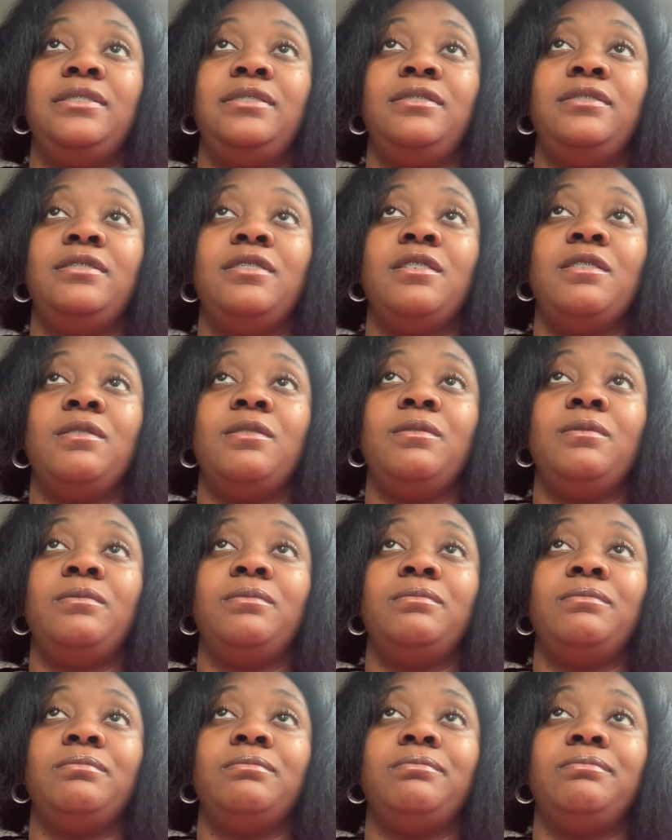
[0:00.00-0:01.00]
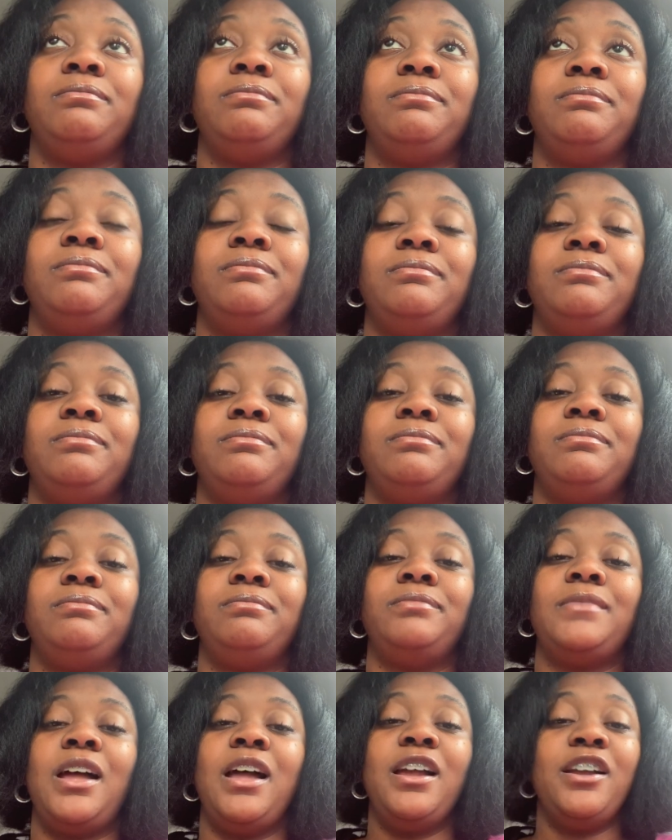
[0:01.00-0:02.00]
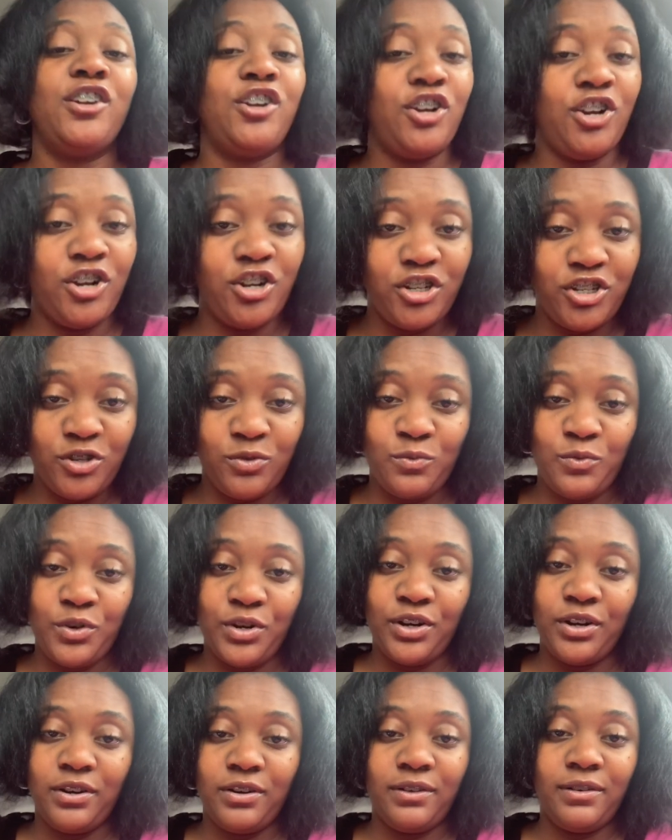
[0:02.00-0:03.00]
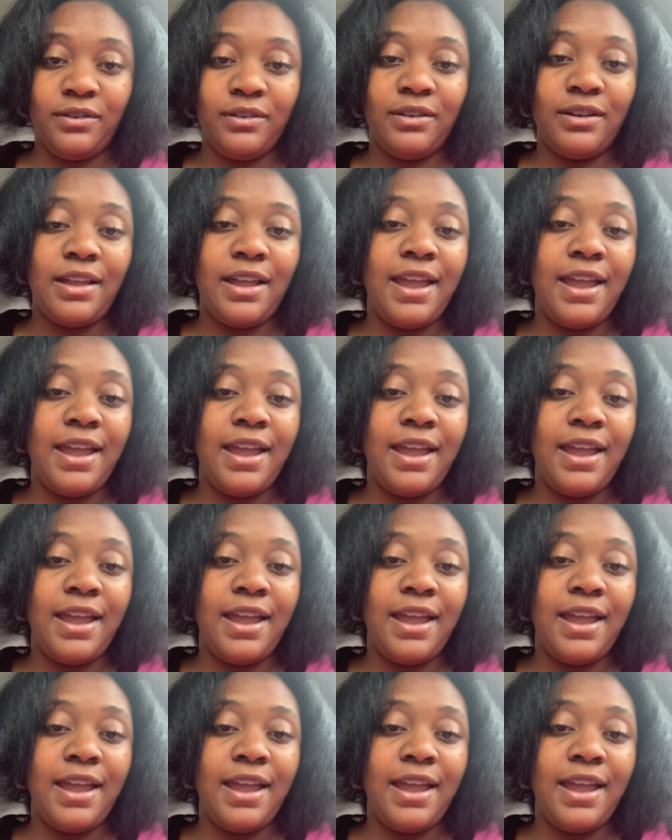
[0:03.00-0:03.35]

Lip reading: an encouraging word.